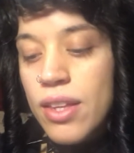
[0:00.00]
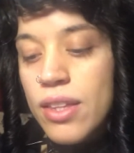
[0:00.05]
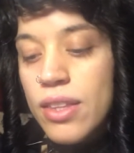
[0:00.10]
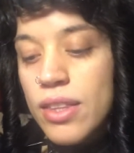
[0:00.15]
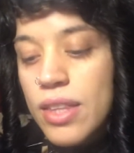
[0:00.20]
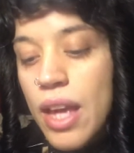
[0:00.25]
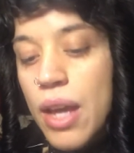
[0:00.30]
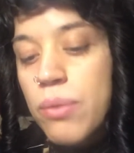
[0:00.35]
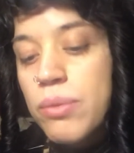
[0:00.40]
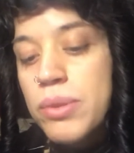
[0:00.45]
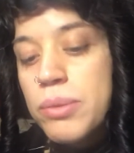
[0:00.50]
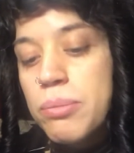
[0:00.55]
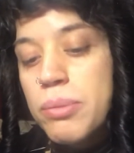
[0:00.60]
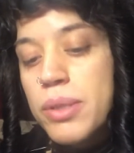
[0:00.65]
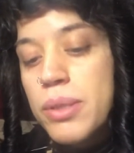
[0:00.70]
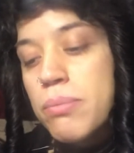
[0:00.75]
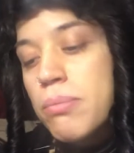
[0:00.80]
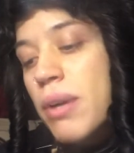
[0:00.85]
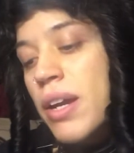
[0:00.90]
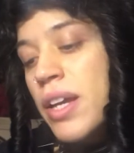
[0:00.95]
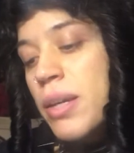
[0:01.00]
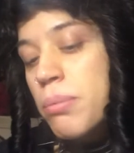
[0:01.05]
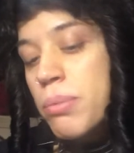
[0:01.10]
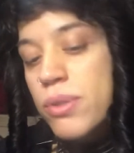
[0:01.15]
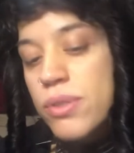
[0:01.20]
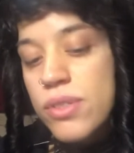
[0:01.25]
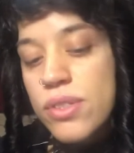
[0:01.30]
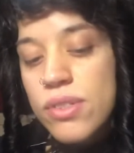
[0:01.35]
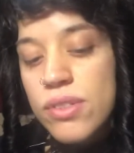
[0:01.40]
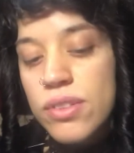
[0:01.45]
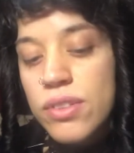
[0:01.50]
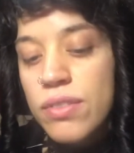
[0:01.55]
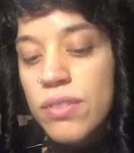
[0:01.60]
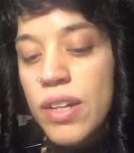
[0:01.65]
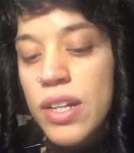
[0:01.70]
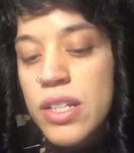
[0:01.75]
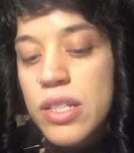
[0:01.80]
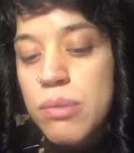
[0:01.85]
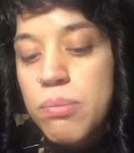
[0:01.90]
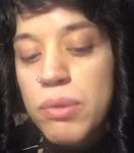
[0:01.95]
That would be my personal
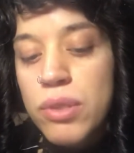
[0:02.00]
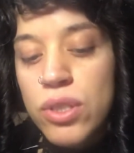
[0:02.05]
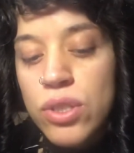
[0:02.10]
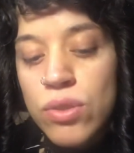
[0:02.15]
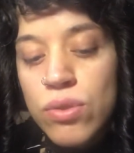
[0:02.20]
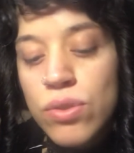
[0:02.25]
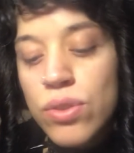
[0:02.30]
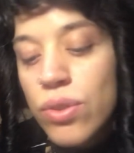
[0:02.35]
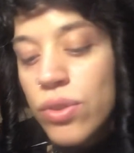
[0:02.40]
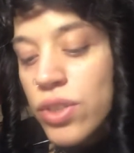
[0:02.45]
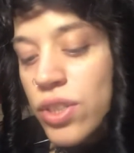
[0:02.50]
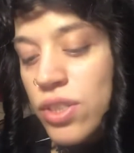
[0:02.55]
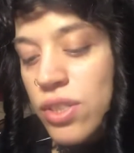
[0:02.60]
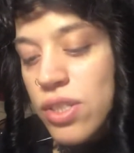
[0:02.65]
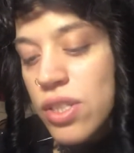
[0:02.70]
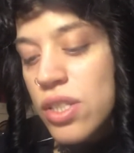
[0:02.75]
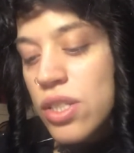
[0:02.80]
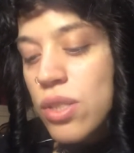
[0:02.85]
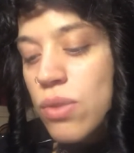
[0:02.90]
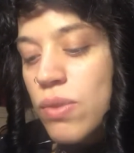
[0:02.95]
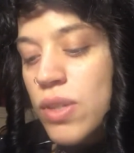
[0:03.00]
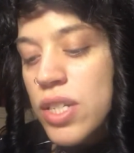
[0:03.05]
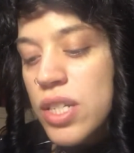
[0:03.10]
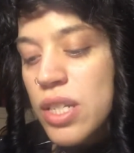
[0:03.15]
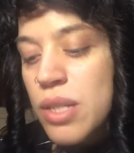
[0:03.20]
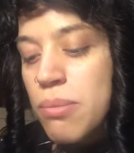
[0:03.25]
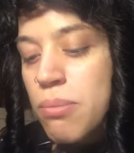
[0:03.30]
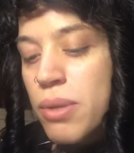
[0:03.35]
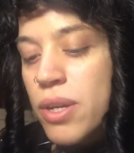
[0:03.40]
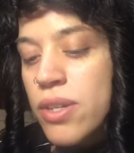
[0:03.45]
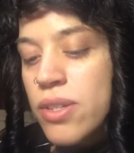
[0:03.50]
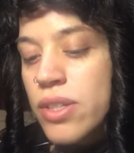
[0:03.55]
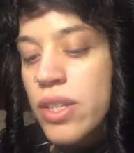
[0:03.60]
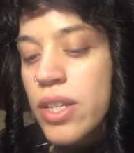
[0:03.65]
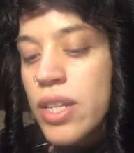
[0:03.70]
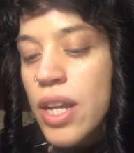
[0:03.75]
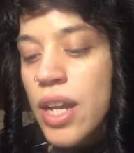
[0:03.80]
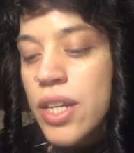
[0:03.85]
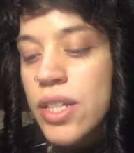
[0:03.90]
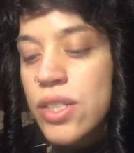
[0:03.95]
advice, but you know your situation better
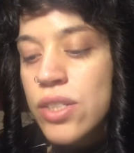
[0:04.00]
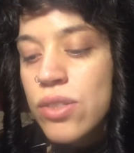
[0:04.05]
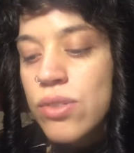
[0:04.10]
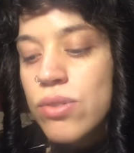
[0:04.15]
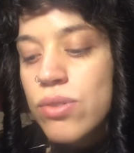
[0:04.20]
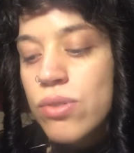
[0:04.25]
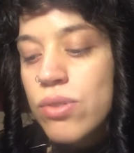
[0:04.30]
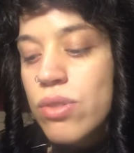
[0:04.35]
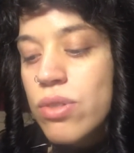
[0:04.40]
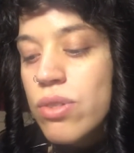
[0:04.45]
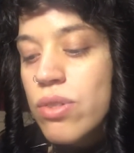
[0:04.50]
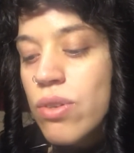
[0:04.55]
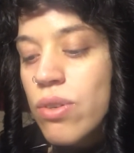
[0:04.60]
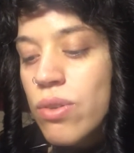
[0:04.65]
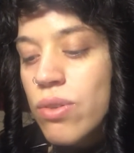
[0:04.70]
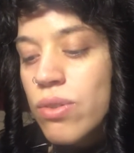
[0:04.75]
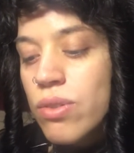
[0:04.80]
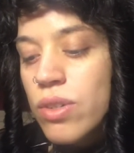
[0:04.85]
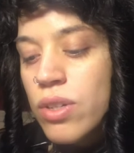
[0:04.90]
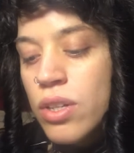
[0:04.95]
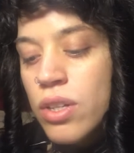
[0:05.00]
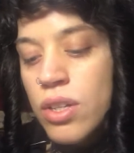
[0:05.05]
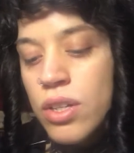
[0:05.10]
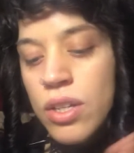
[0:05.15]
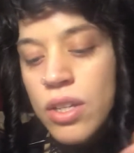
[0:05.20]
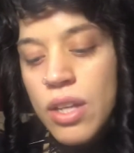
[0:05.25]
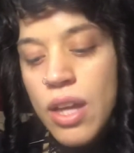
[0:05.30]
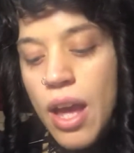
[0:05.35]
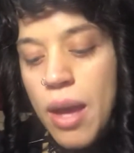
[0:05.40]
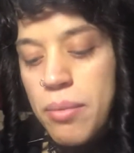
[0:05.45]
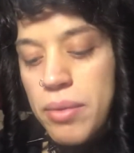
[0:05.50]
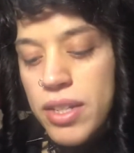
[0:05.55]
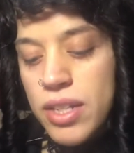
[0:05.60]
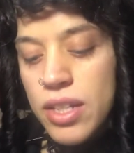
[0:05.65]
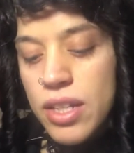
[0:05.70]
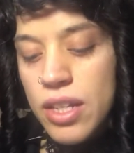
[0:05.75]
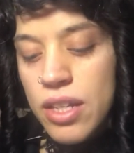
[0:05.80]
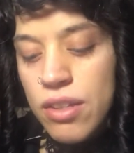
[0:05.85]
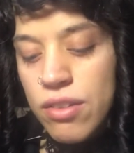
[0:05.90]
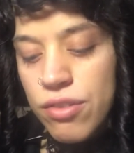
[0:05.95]
than I do, so, I
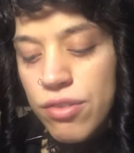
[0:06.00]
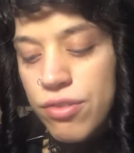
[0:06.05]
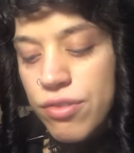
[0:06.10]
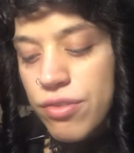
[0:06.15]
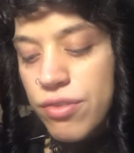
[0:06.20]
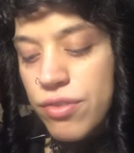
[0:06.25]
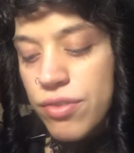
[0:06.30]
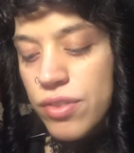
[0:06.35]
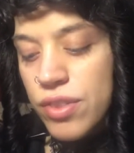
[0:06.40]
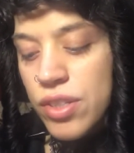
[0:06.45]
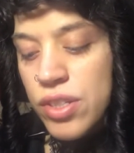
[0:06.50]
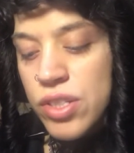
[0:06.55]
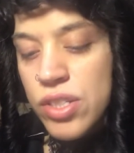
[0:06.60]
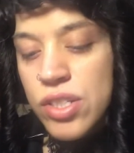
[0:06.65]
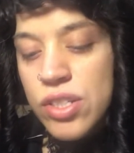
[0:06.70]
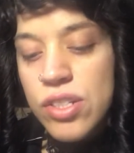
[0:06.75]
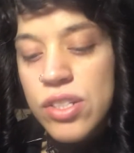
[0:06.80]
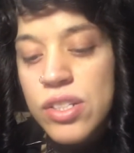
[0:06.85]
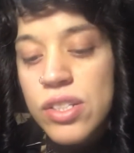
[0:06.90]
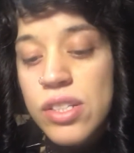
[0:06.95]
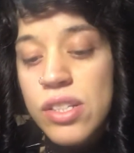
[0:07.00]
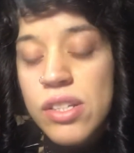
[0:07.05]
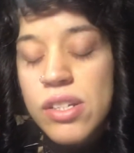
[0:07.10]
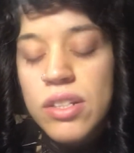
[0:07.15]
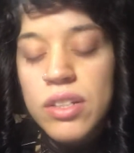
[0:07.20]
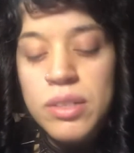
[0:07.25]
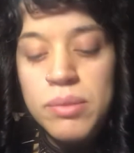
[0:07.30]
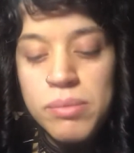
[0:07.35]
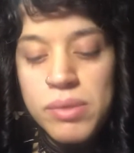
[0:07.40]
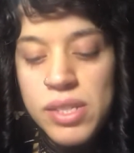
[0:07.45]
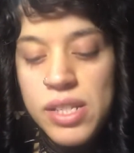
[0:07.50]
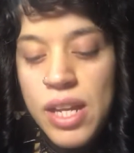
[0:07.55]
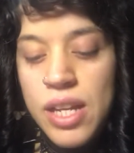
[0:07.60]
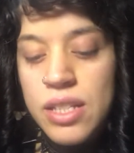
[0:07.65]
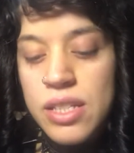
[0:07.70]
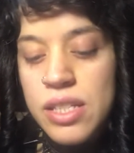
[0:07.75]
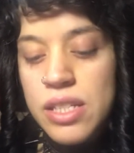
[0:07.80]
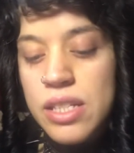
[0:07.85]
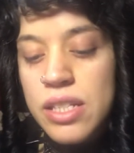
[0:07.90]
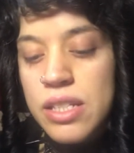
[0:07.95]
mean, if there are certain
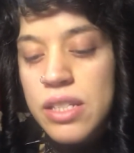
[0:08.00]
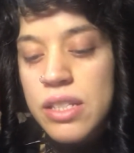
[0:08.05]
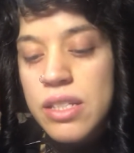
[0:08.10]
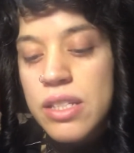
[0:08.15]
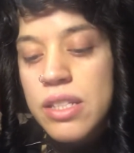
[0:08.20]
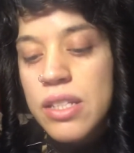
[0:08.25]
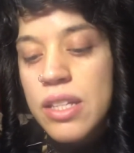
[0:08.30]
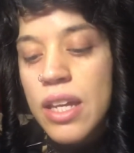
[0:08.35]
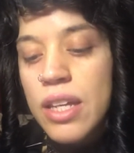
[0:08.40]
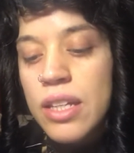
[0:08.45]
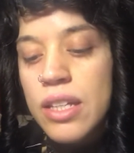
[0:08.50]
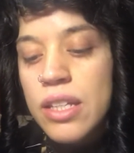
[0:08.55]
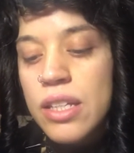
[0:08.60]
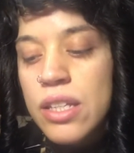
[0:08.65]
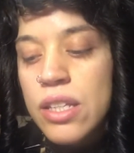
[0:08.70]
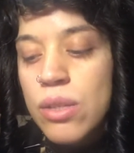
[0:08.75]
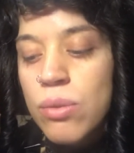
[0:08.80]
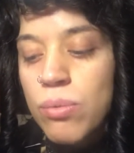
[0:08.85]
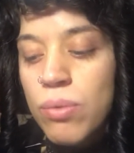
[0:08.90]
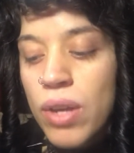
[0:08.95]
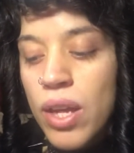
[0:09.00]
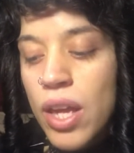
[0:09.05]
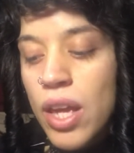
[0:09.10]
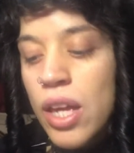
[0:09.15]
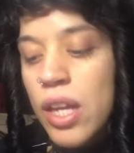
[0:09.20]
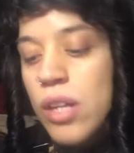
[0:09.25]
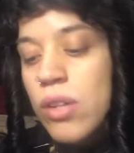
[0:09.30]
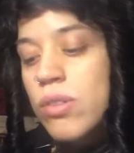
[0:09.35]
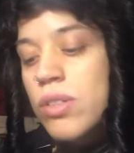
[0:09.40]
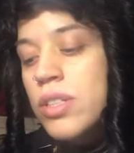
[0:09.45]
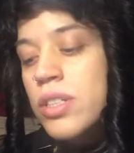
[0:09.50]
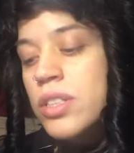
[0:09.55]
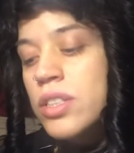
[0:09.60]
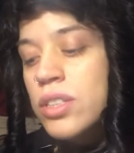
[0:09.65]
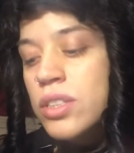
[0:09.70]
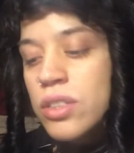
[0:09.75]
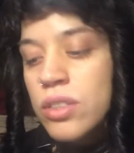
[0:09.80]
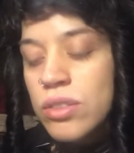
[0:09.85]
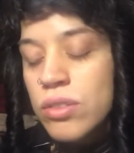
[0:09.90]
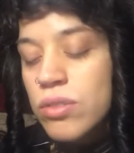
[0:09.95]
circumstances that get in the way, or
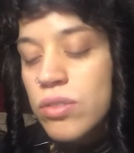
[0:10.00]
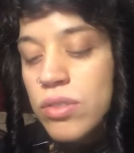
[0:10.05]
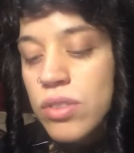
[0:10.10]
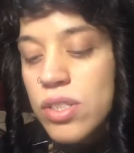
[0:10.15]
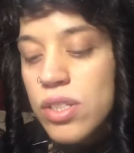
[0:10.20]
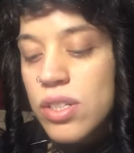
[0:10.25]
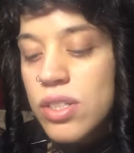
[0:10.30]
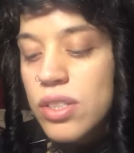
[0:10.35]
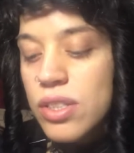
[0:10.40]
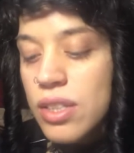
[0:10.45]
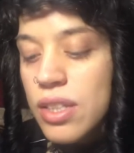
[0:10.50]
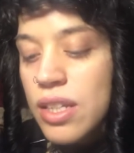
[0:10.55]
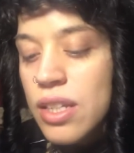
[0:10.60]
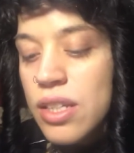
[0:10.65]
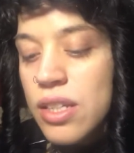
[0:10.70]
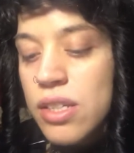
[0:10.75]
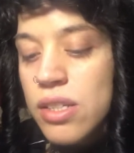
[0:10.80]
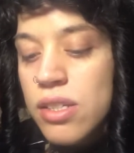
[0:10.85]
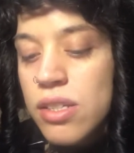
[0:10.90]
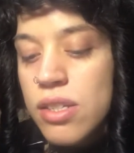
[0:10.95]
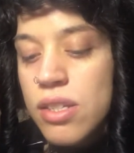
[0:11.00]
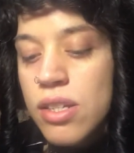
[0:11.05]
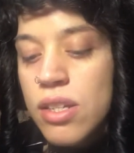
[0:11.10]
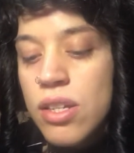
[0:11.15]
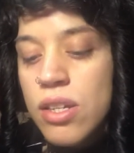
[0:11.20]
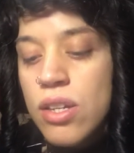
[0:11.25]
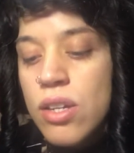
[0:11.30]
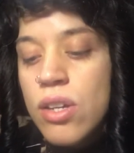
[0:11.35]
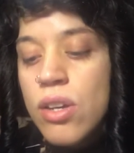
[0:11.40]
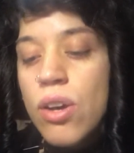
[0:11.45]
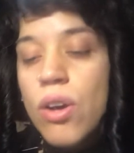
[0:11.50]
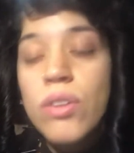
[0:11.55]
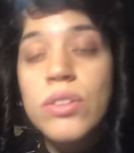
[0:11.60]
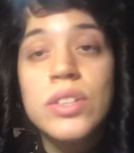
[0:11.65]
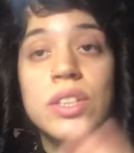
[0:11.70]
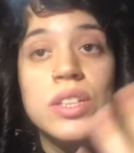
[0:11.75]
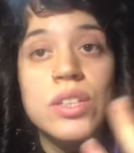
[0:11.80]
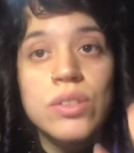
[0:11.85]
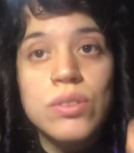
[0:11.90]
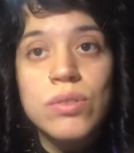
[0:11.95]
you know, certain things,
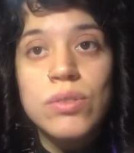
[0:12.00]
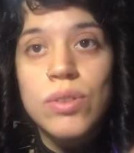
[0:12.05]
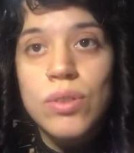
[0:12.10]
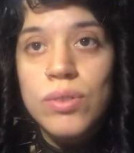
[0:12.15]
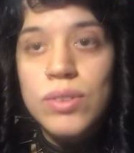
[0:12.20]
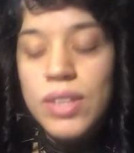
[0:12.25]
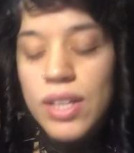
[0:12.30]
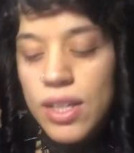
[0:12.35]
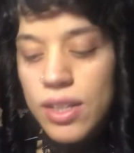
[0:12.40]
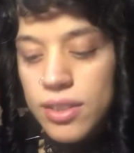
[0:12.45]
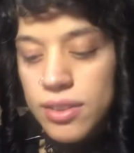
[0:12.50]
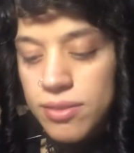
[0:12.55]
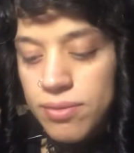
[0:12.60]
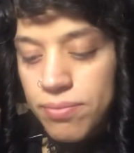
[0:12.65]
only you know that.